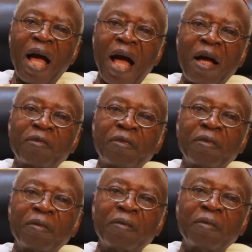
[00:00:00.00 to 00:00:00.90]
have
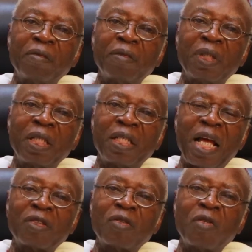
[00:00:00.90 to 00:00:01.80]

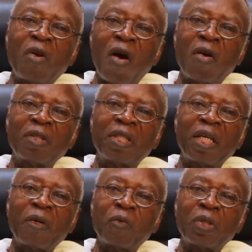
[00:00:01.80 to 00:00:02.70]
there is none
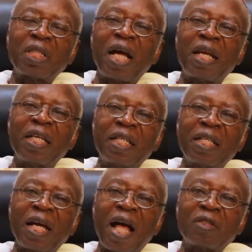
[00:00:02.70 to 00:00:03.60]
in which Our
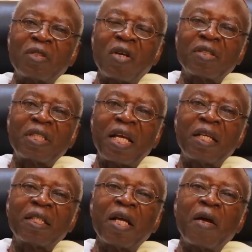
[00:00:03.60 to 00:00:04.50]
Lady has not
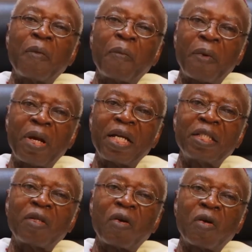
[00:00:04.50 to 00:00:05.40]
said, Pray
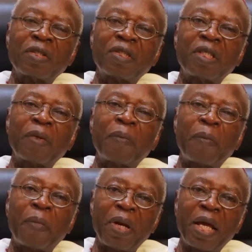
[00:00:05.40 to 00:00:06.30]
the rosary,
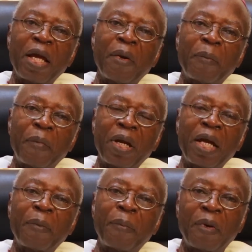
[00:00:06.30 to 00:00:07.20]
pray,
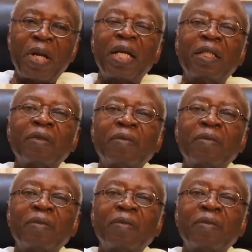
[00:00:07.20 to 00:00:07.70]
pray, pray.